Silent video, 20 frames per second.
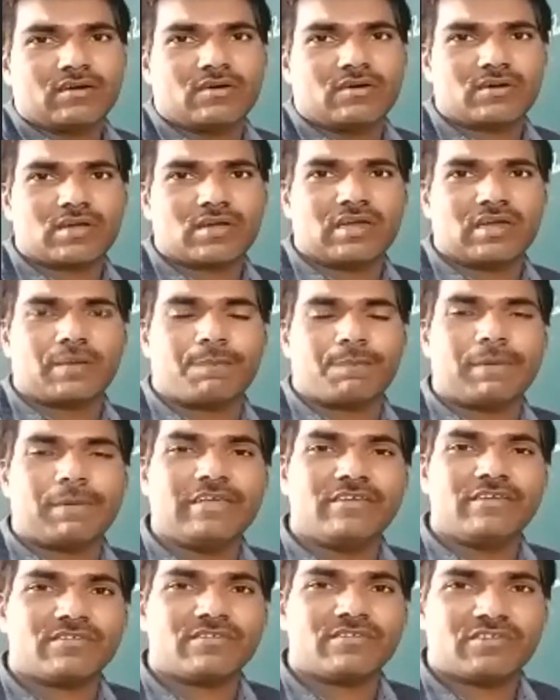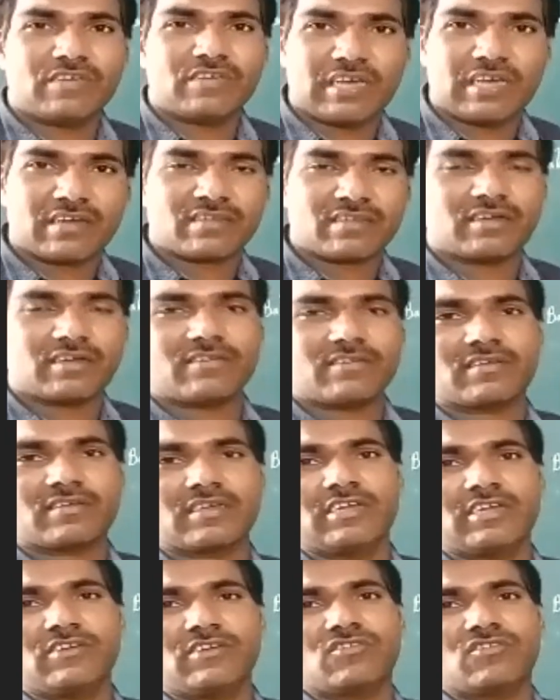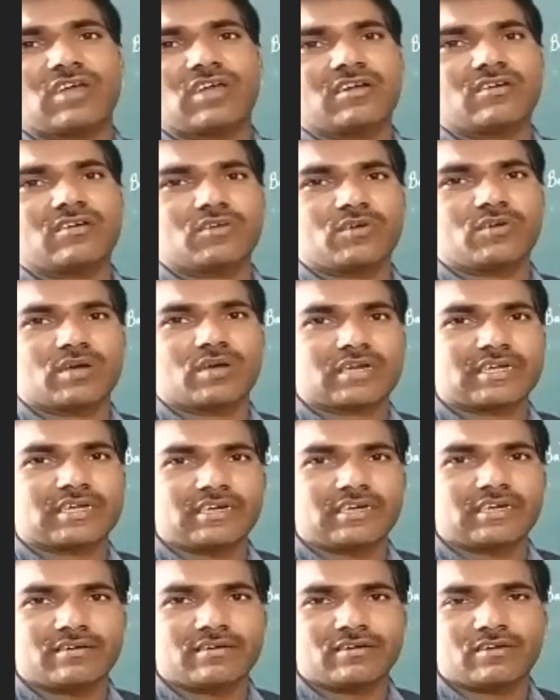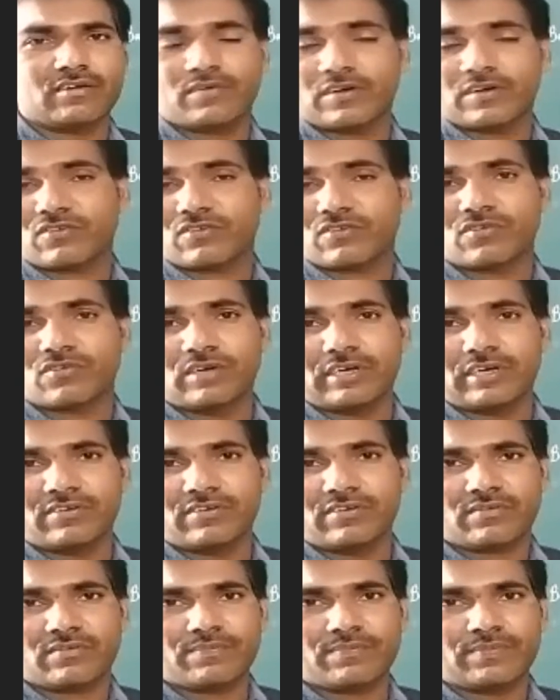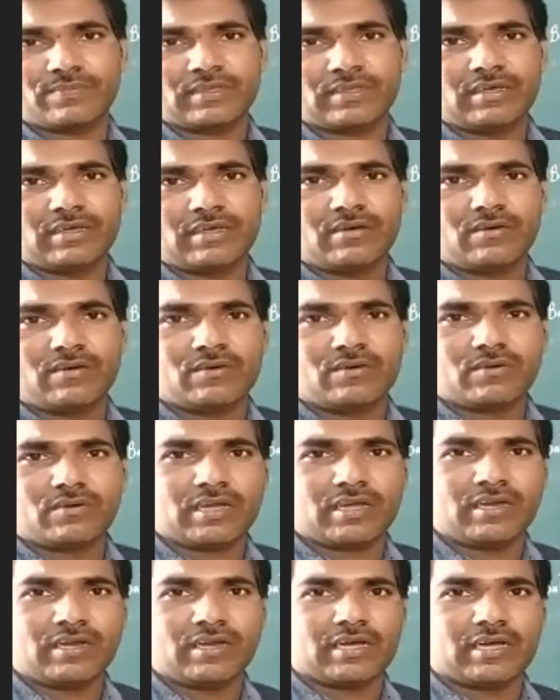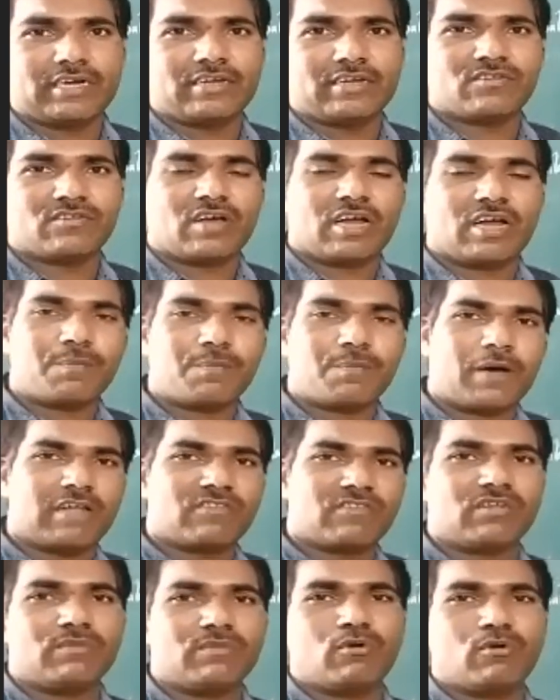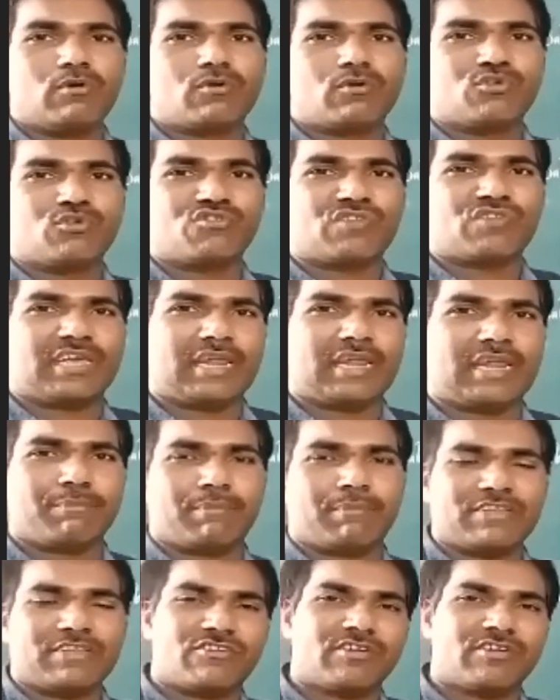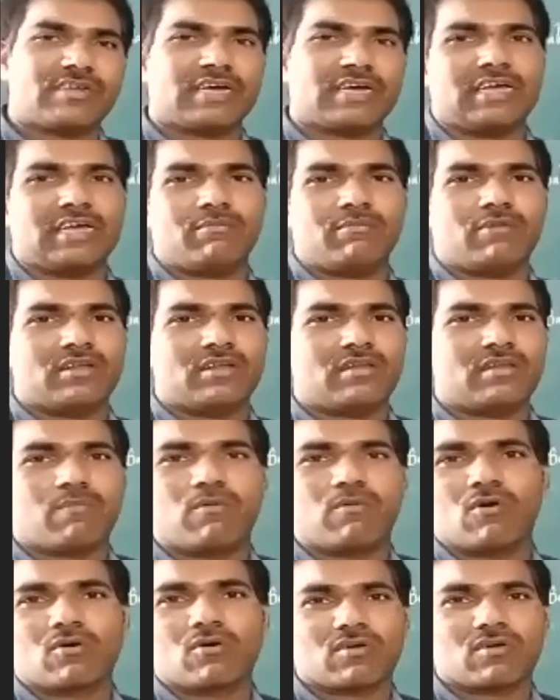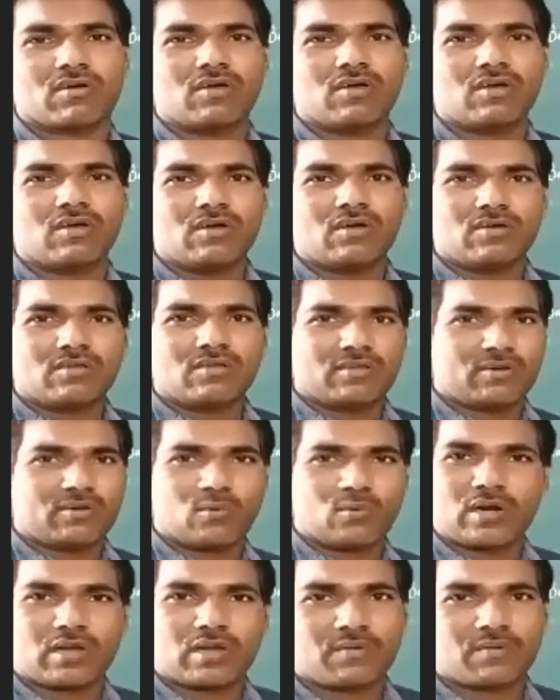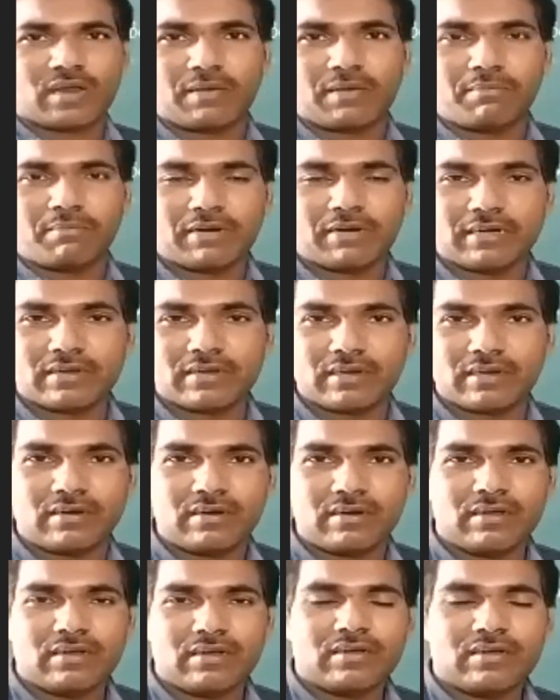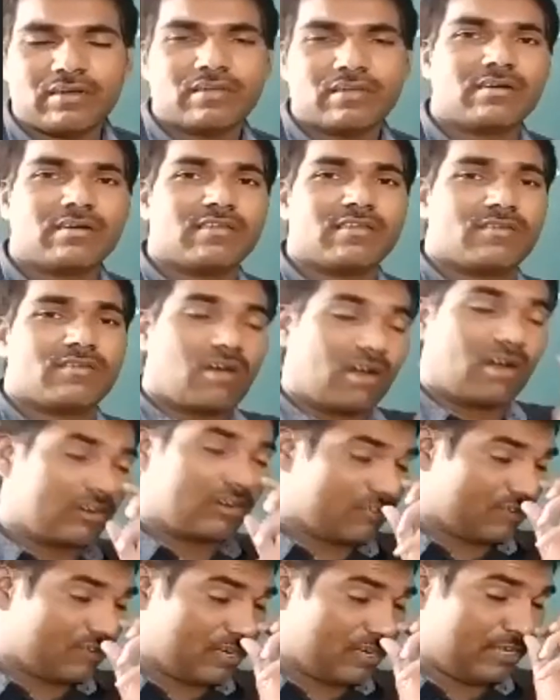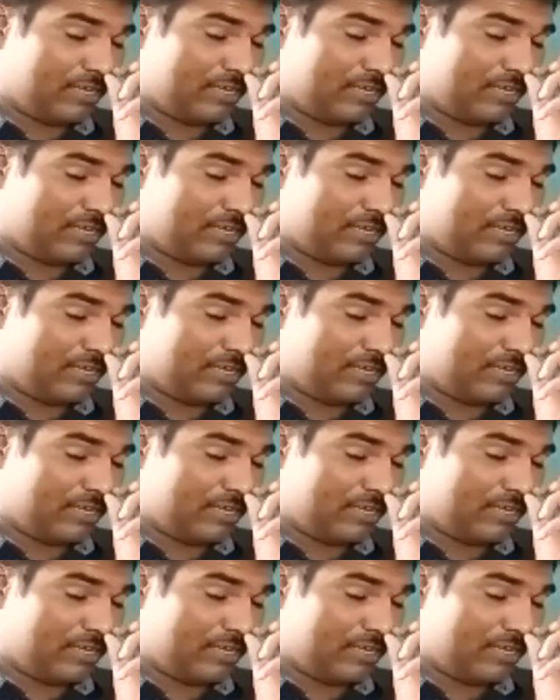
Okay, now please share that screenshot to your students. Okay, now it is not possible to stay much time on the board. That whatever I've written, that is not